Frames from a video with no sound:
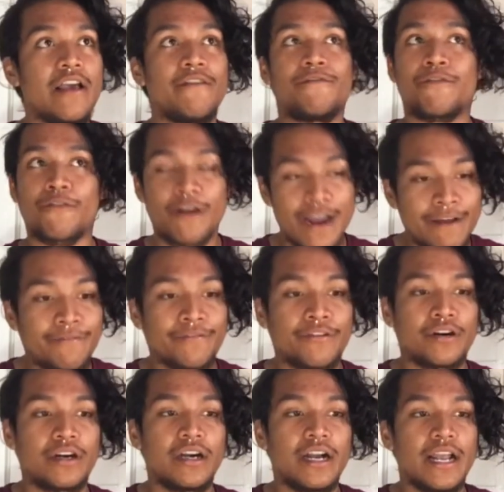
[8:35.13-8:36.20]

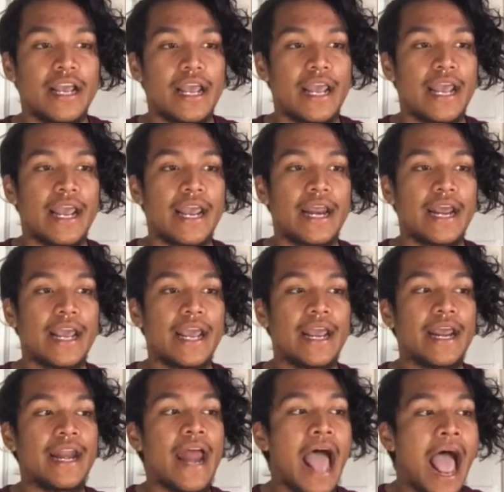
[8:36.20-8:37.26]
forever,
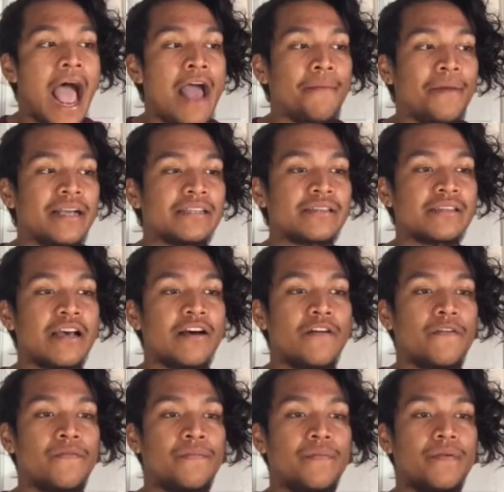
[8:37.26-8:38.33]
and I
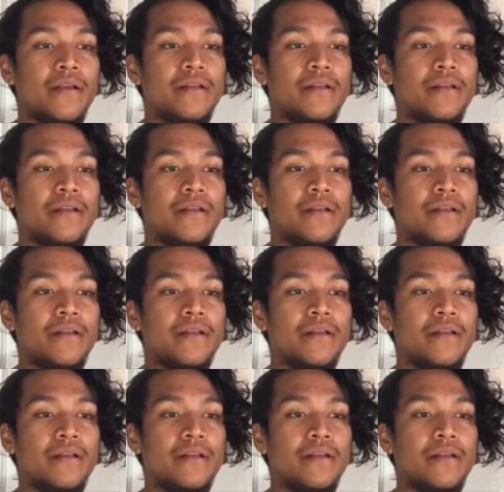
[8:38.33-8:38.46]
myself,